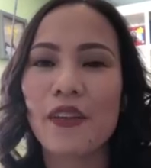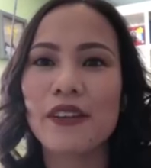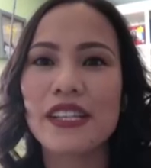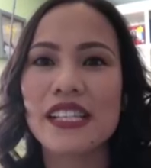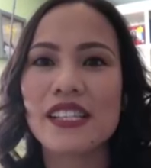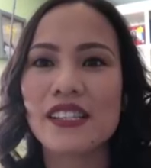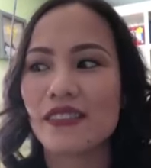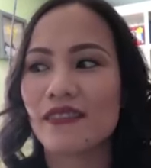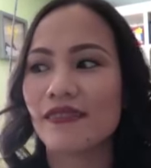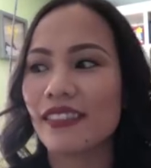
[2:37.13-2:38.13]
I was.
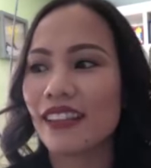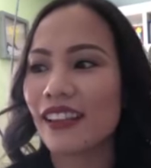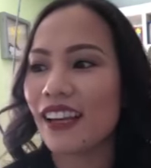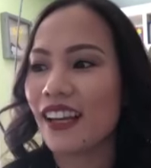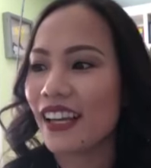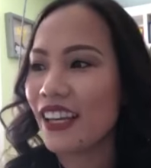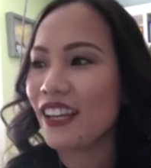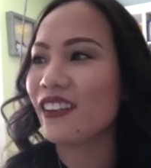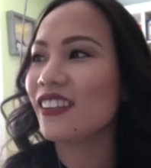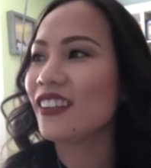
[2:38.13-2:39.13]
I
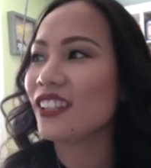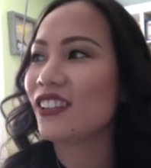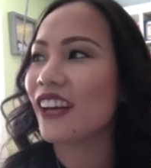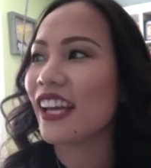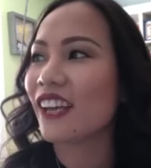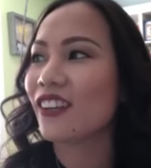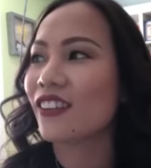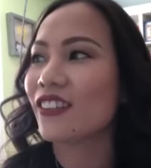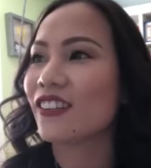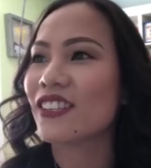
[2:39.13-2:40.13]
hear a little
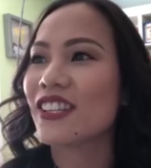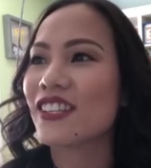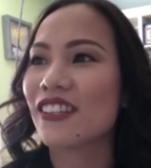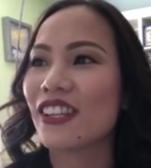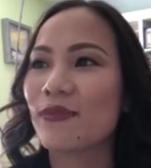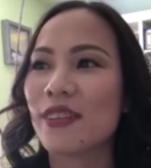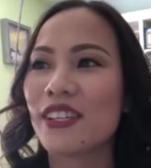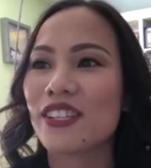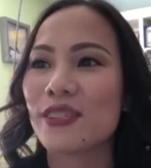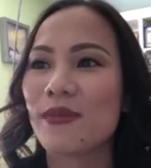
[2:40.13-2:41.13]
echo, so let me
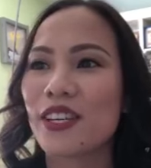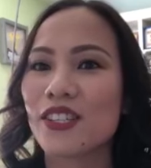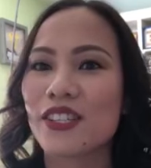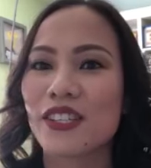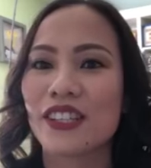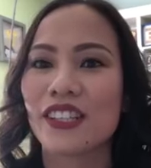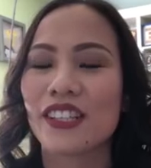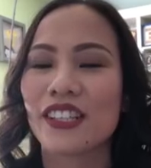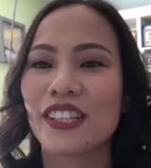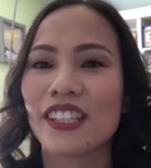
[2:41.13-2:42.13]
just make sure.